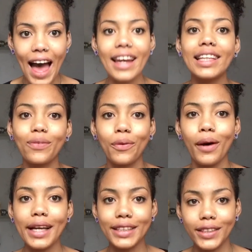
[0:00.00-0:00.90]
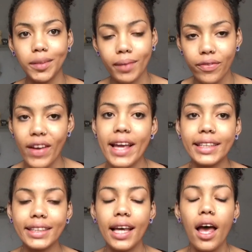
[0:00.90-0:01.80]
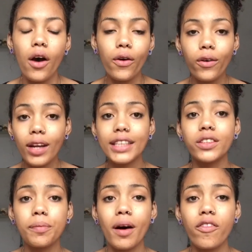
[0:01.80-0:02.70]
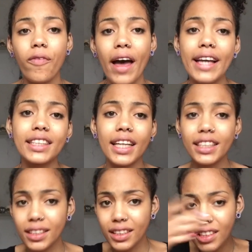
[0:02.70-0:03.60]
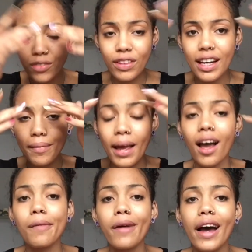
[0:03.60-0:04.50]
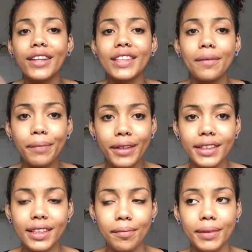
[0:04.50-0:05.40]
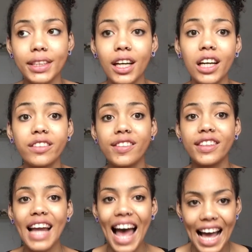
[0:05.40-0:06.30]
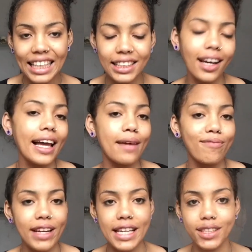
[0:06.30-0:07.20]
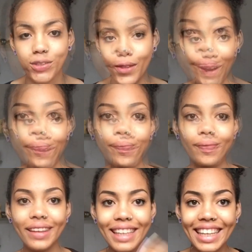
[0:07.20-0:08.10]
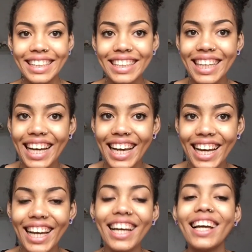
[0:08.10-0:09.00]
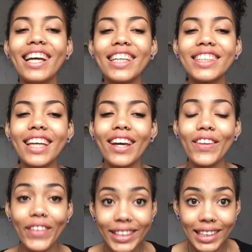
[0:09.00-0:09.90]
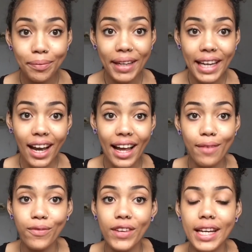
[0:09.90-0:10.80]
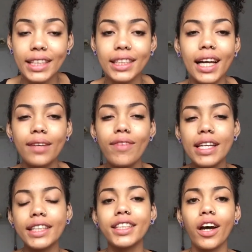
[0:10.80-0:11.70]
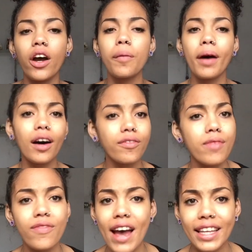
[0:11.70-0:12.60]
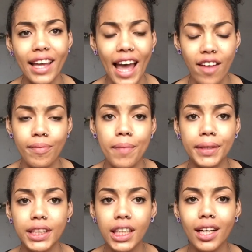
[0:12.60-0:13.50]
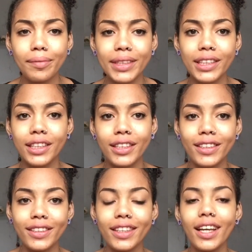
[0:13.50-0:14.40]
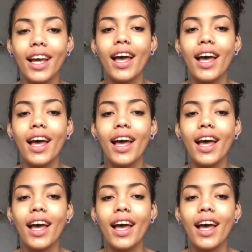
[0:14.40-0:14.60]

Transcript: that is what I do to my face. All I do apart from that is I just fill in my eyebrows and put some mascara on, and I am ready to go. Ta-da! So this is me, I am finished, I am ready to go, apart from the fact that I have my pyjamas on.